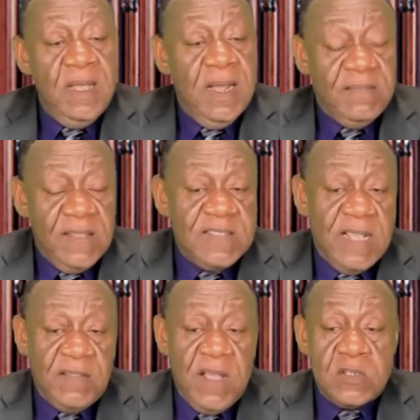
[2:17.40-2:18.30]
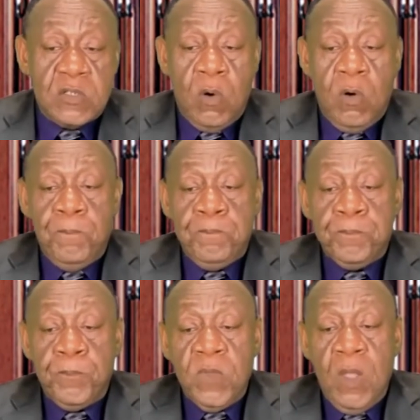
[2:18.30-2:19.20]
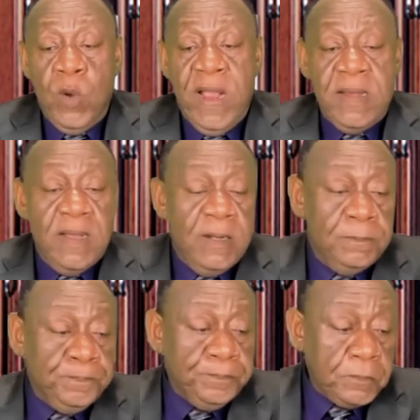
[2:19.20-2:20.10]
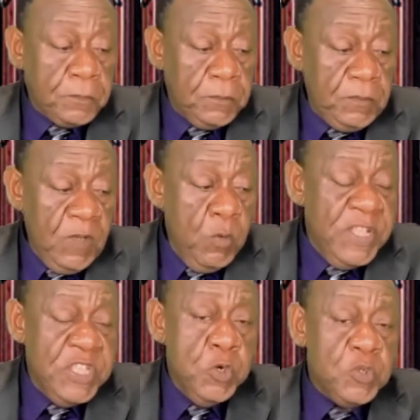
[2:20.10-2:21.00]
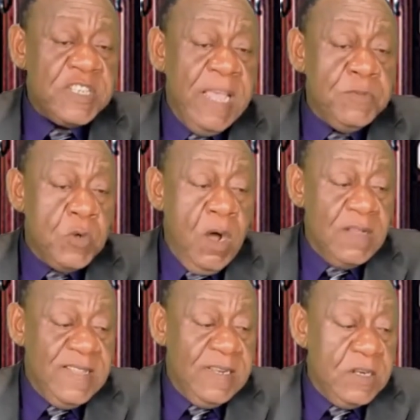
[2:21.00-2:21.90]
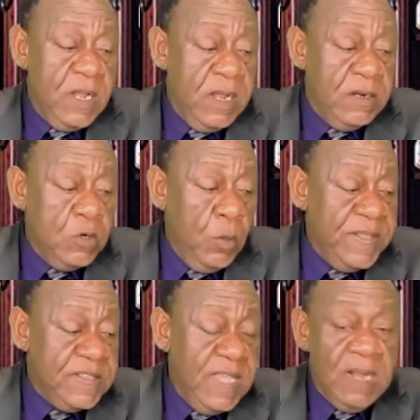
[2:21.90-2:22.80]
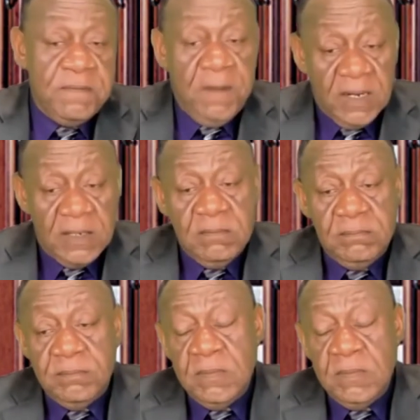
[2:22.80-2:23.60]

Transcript: and things like that. So when news came to us that No PT had fallen,